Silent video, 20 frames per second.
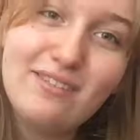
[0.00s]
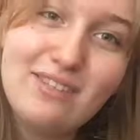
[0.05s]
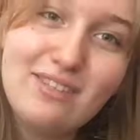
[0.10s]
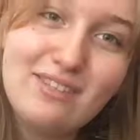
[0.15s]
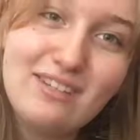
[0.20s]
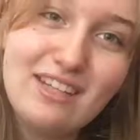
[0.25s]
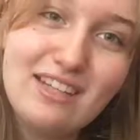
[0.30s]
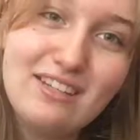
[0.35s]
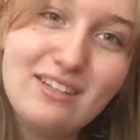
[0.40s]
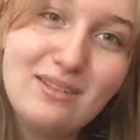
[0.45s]
was
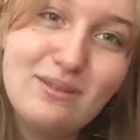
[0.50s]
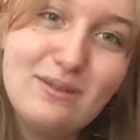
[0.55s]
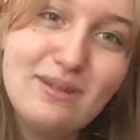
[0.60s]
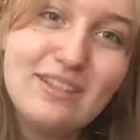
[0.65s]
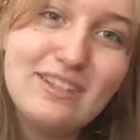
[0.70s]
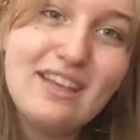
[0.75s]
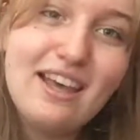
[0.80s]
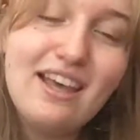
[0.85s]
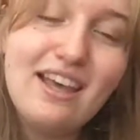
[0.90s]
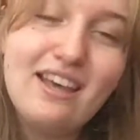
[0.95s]
doing Into the
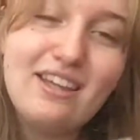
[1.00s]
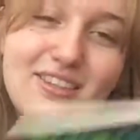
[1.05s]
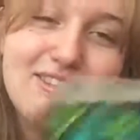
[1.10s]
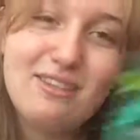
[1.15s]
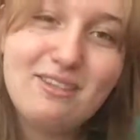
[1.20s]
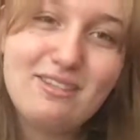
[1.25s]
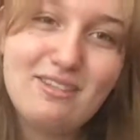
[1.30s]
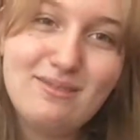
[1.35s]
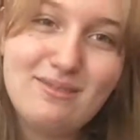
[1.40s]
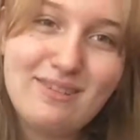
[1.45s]
Woods, and so
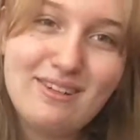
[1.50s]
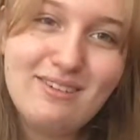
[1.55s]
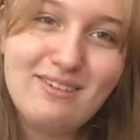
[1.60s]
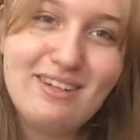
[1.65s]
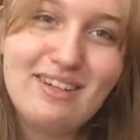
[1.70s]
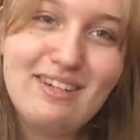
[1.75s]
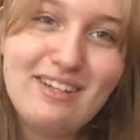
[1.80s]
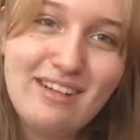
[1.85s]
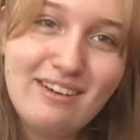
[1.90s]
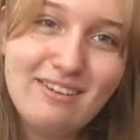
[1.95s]
I just want to
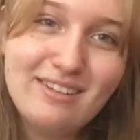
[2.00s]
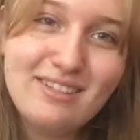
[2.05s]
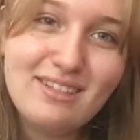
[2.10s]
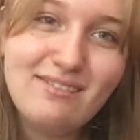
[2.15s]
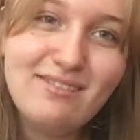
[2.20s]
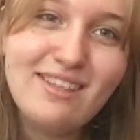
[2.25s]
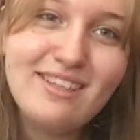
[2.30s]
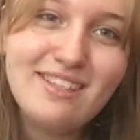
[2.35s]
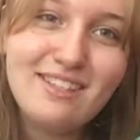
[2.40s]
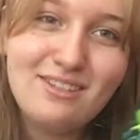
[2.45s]
read it now because I
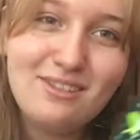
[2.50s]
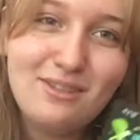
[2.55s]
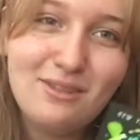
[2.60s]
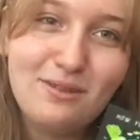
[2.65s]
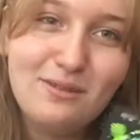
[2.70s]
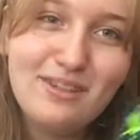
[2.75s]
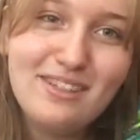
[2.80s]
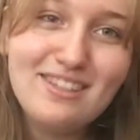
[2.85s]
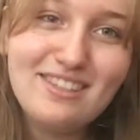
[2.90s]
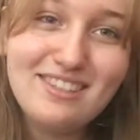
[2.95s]
miss Into the
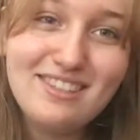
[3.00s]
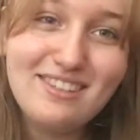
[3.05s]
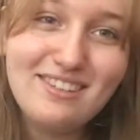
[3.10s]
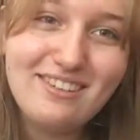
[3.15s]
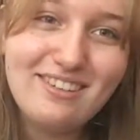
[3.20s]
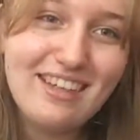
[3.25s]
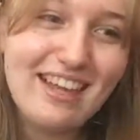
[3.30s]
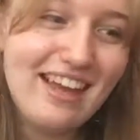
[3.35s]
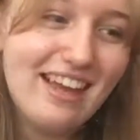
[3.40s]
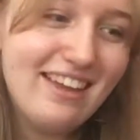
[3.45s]
Woods, so
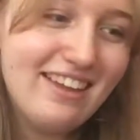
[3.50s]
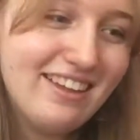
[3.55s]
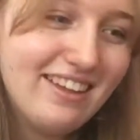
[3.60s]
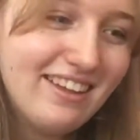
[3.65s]
yeah.